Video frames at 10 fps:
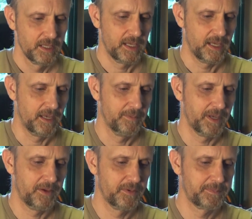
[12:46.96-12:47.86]

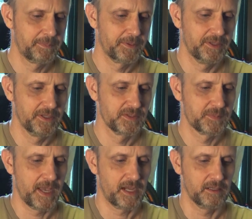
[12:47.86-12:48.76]
I won't be putting those
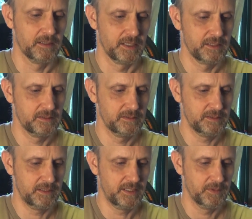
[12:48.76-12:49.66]
back on.
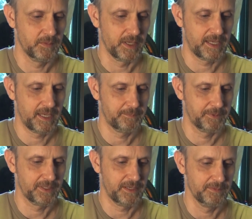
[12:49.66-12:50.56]
Well, I can't
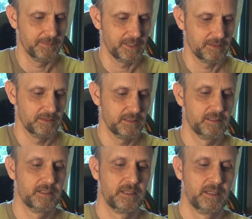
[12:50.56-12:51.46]
put that one back on.
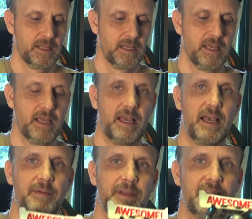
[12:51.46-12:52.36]

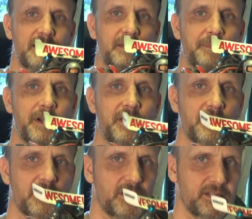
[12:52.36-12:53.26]
It did look pretty
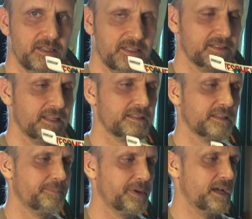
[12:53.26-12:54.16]
cool. It's nice
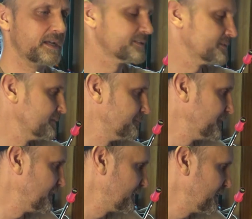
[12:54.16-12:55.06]
on the box,
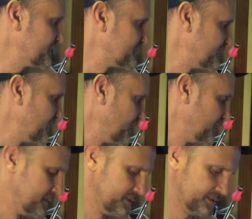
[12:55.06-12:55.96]
but that's done.